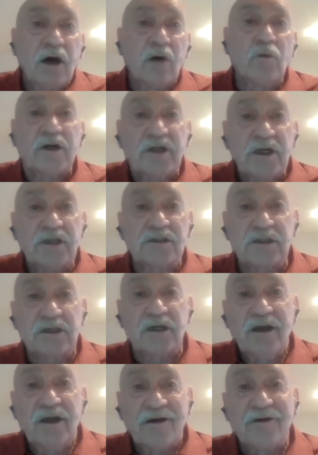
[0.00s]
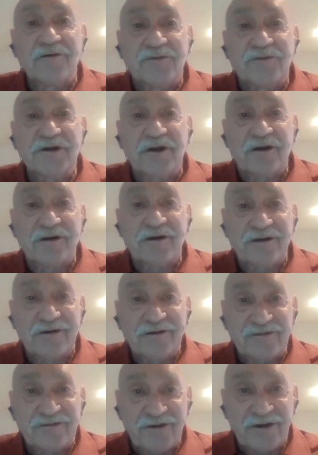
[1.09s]
what is
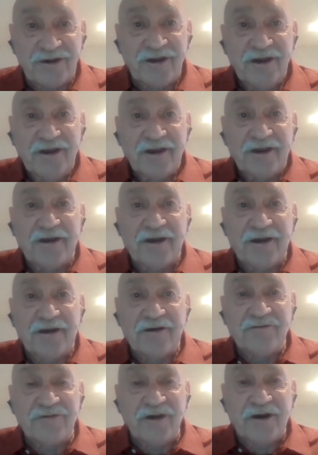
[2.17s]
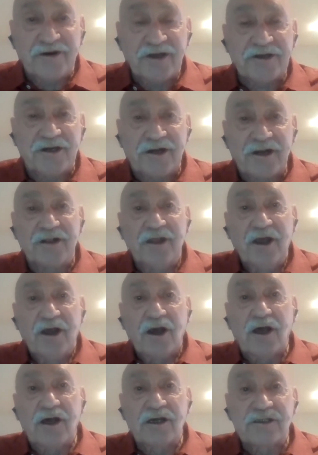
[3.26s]
the theoretical
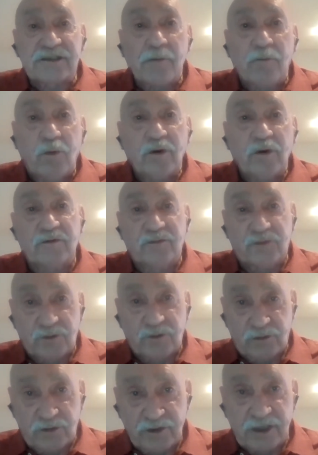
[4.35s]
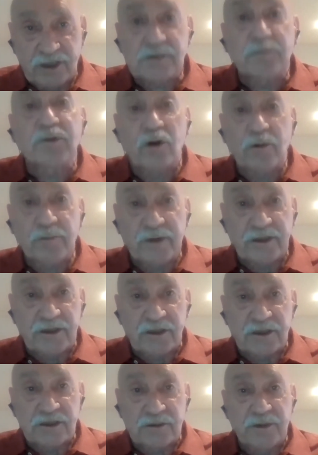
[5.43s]
support for its
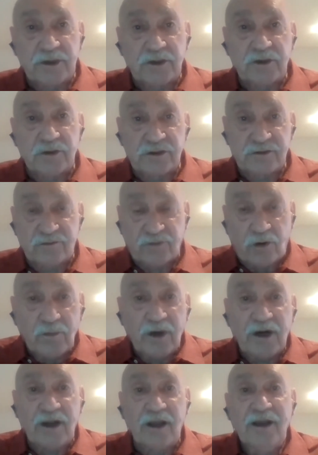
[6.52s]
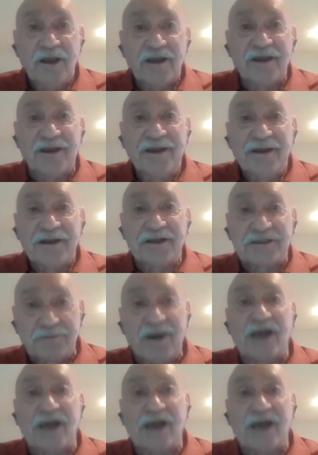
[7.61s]
properties? Because formally, its